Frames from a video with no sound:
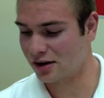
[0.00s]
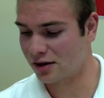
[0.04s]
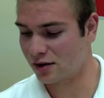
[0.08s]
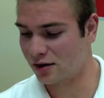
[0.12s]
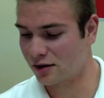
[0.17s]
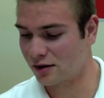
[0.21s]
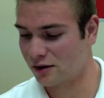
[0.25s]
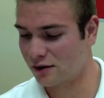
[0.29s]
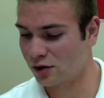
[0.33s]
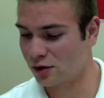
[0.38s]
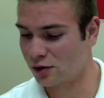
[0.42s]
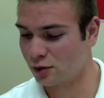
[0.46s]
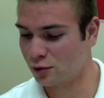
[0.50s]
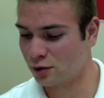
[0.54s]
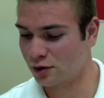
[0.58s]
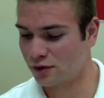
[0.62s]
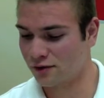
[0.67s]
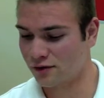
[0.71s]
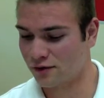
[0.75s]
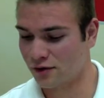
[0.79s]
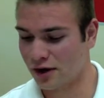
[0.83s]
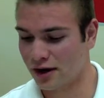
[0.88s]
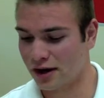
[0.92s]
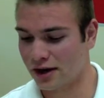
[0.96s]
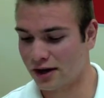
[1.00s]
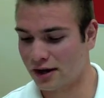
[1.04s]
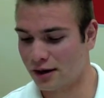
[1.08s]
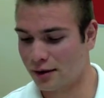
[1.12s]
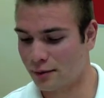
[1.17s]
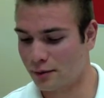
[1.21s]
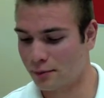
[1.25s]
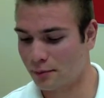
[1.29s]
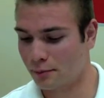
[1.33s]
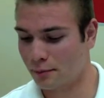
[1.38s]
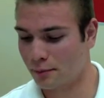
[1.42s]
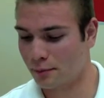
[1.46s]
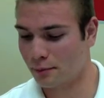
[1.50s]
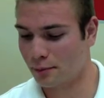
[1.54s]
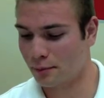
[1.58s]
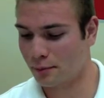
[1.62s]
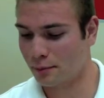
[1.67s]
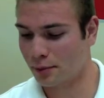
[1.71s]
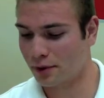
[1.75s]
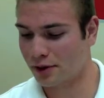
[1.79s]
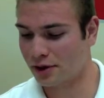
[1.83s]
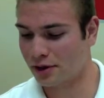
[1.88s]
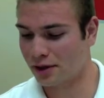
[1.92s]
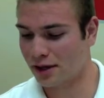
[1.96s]
Filled with fright, but
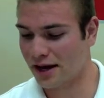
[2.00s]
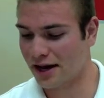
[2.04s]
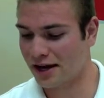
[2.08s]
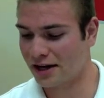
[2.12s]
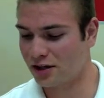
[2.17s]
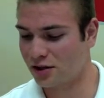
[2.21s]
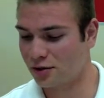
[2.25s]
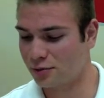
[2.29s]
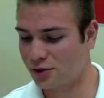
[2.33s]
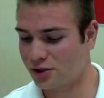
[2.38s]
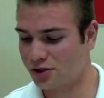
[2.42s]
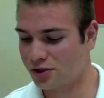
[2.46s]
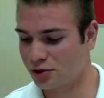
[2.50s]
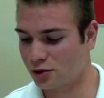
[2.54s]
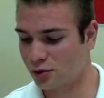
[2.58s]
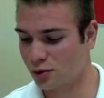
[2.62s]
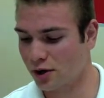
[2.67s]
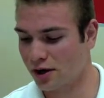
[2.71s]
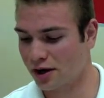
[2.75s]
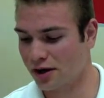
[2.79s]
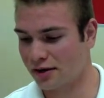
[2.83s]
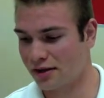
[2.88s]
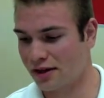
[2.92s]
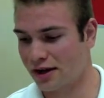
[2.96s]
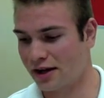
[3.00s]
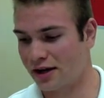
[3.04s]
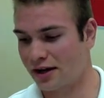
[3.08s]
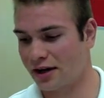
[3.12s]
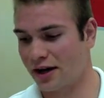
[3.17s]
glad to be square that night.